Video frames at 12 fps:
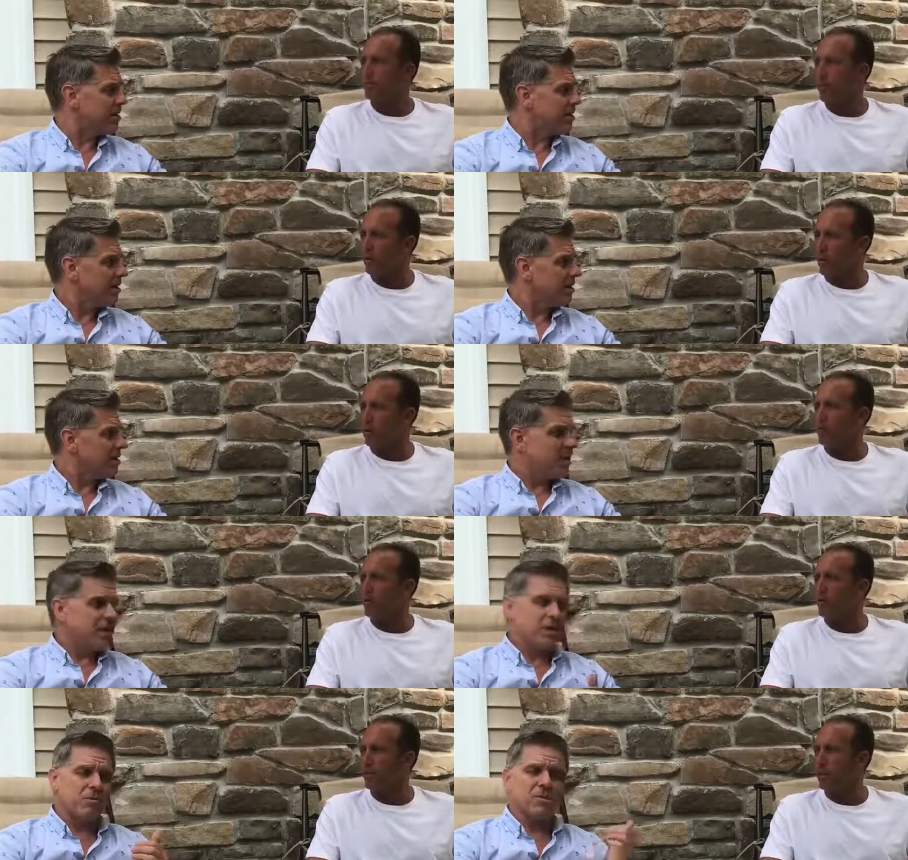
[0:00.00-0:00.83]
Speaker 1: Correct.
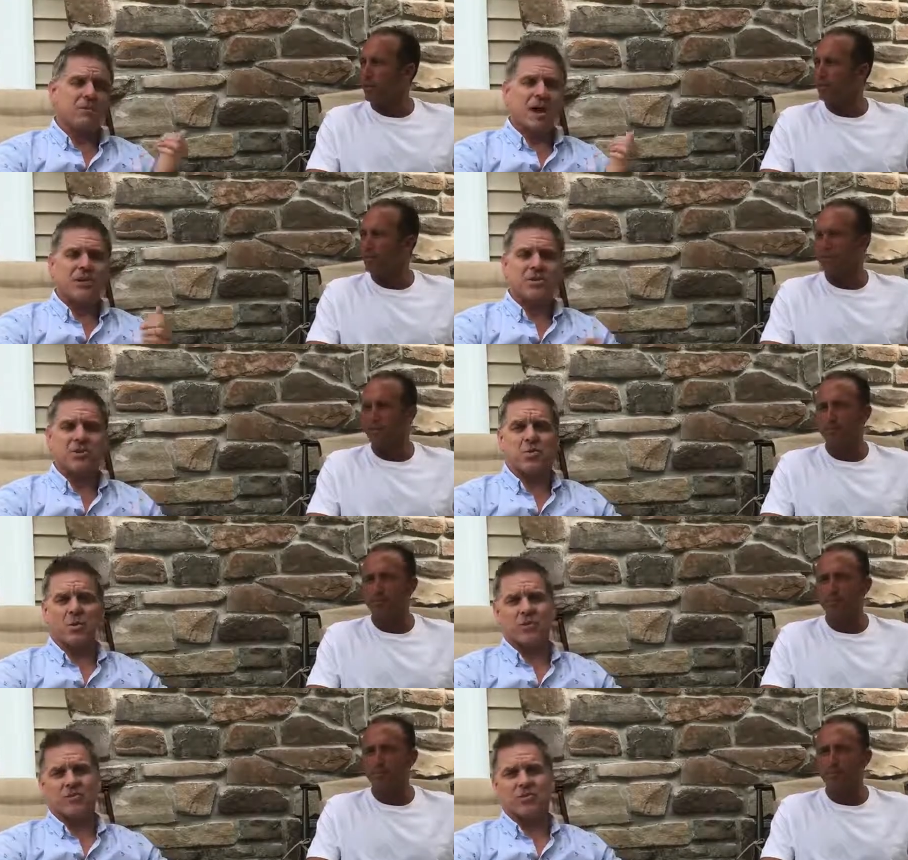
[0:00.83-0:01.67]
He was yeah. managing
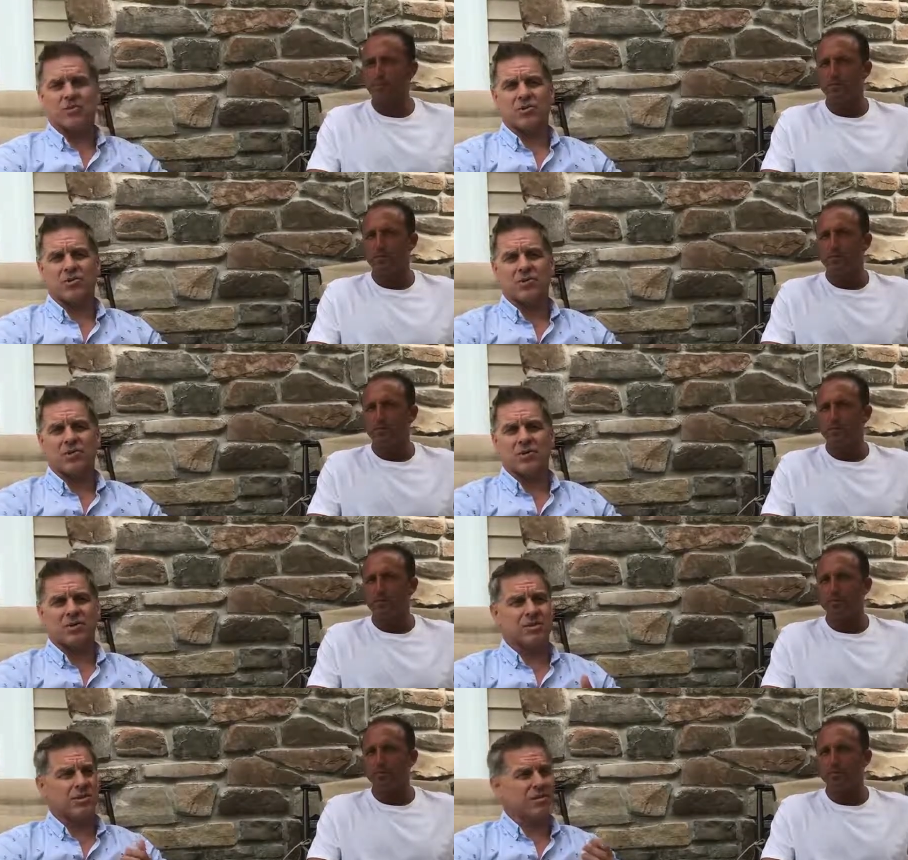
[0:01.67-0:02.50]
24
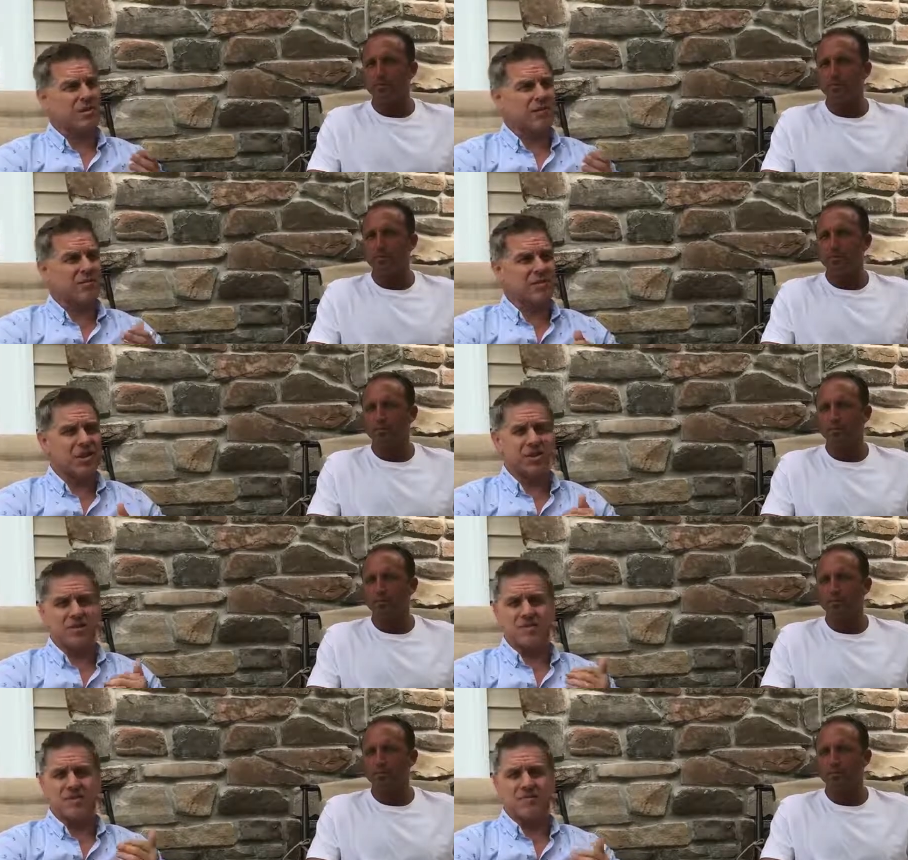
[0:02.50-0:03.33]
stores, life
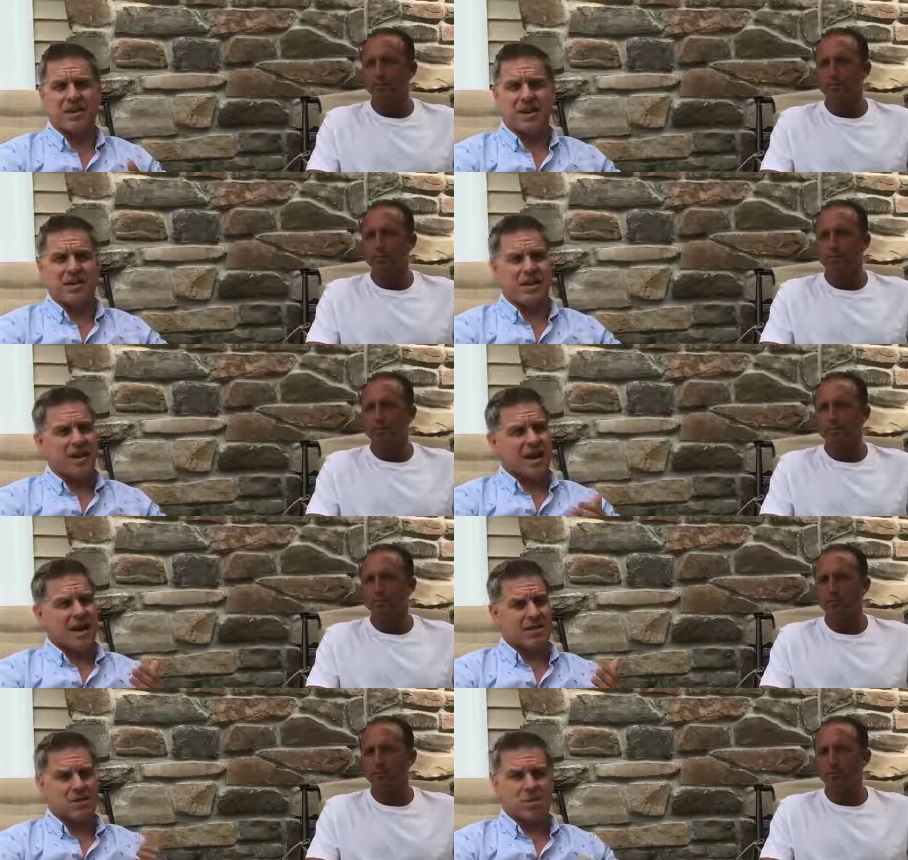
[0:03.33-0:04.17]
changing event,
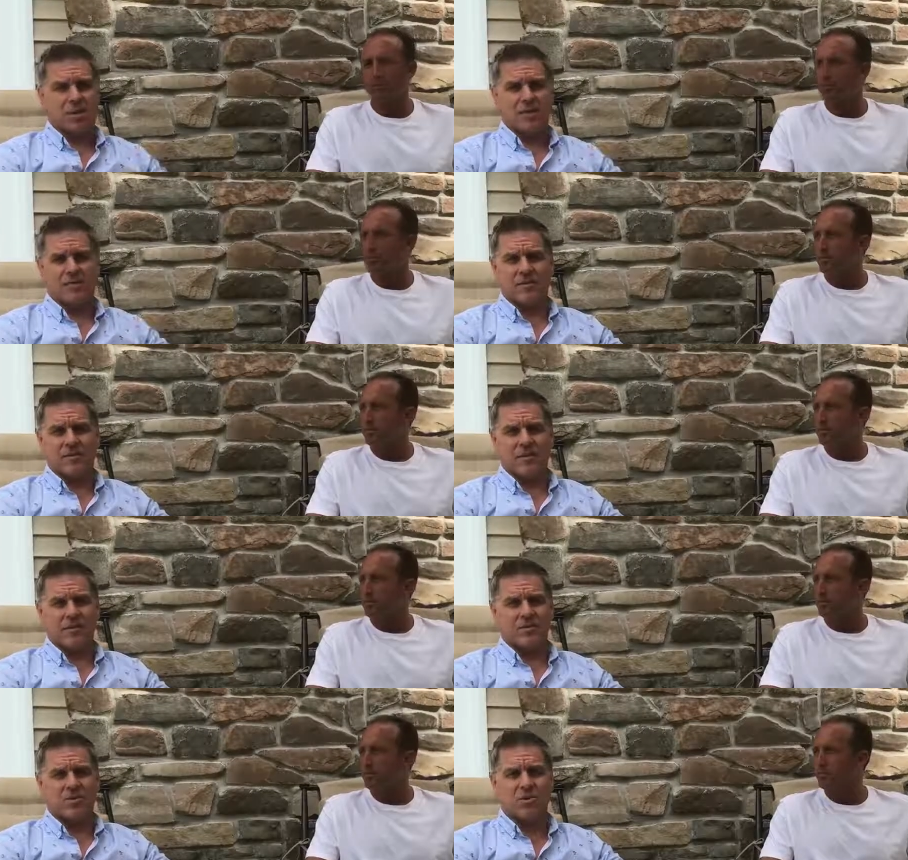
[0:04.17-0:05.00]
has a wife and,
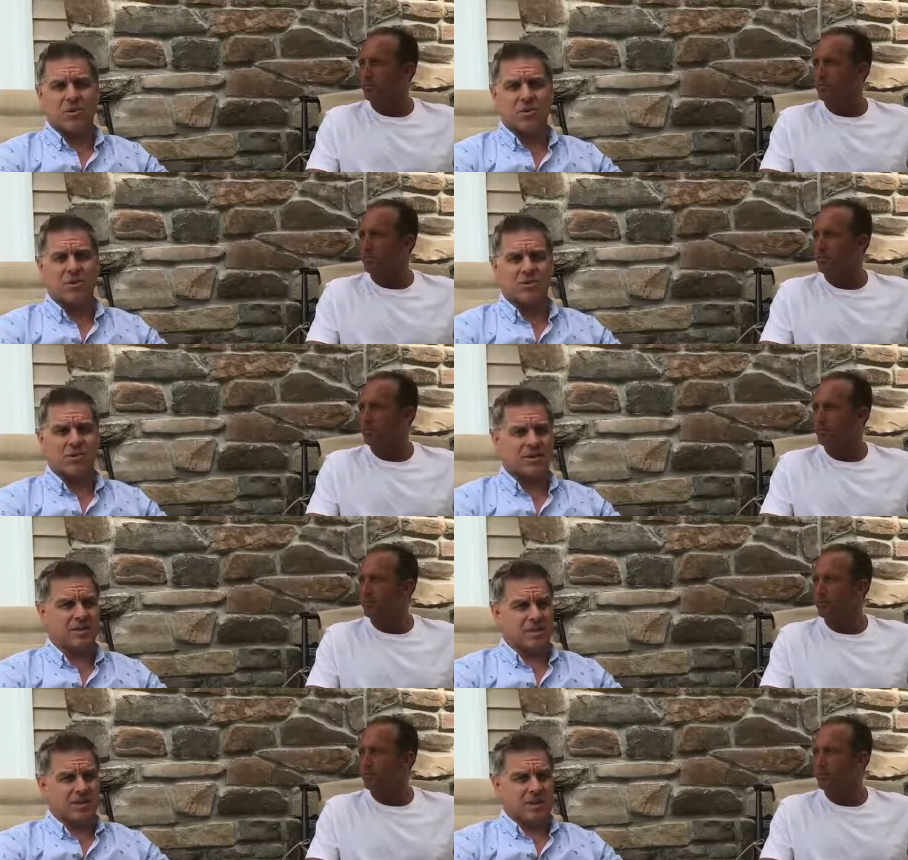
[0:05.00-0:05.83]
and, two girls,
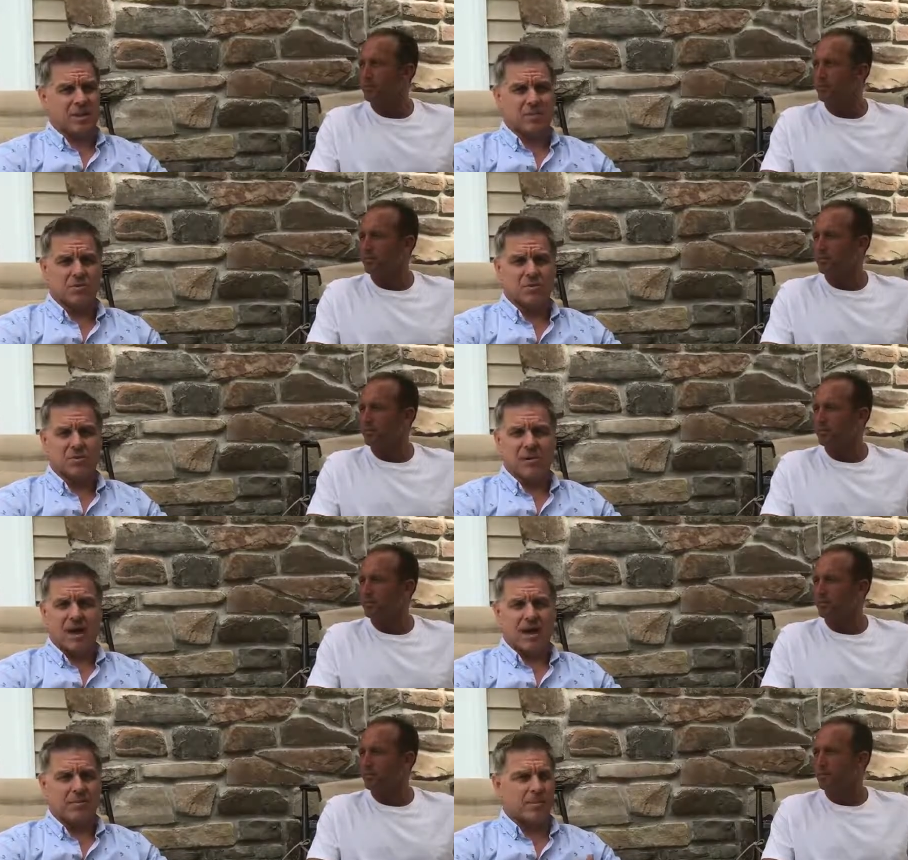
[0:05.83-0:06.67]
and it was
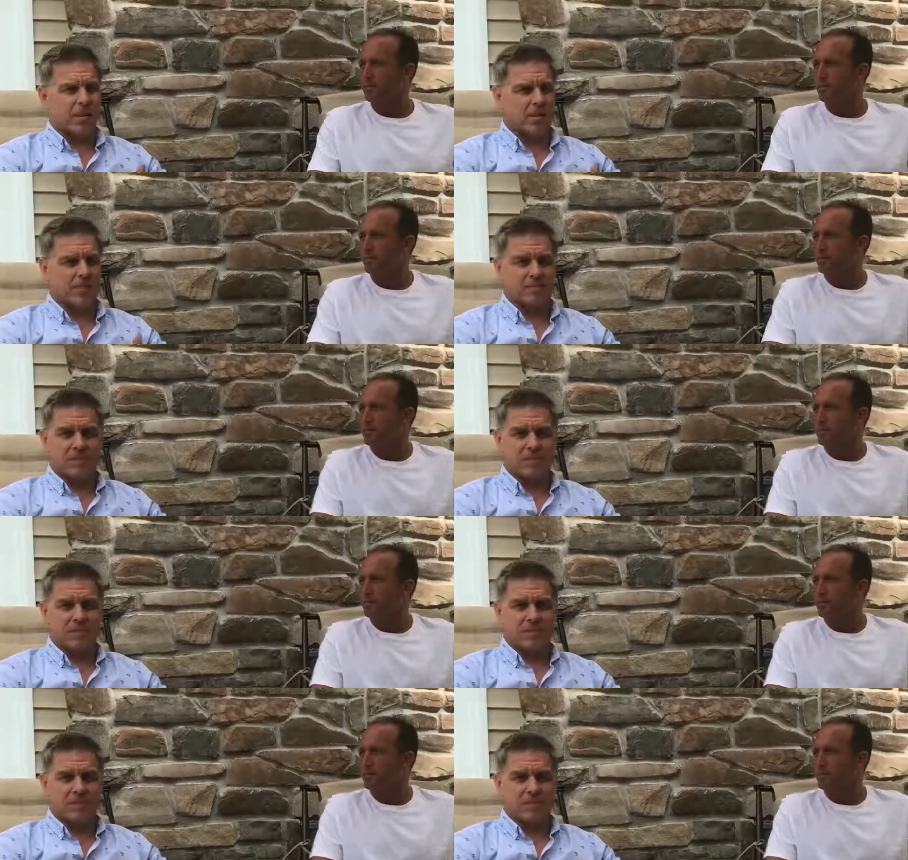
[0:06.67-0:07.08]
traumatic, but